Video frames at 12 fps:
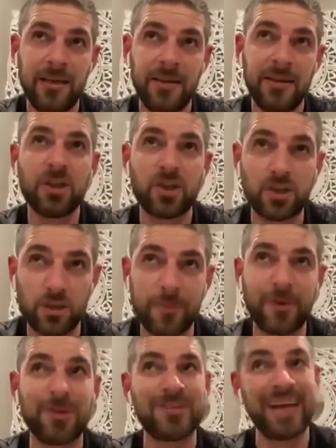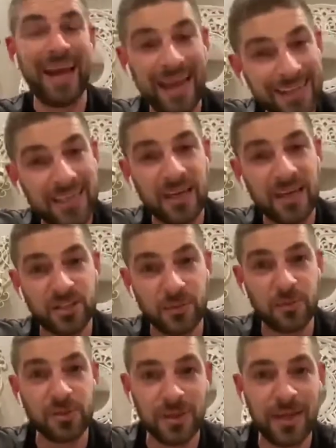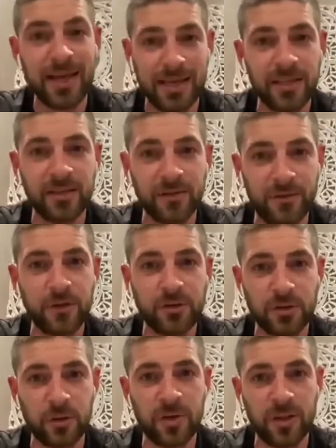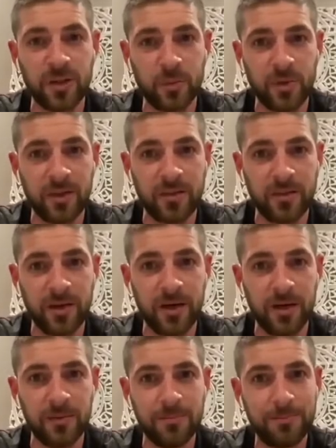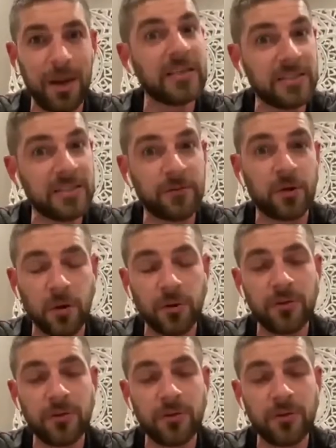the distributors and customers alike into the future with positive growth.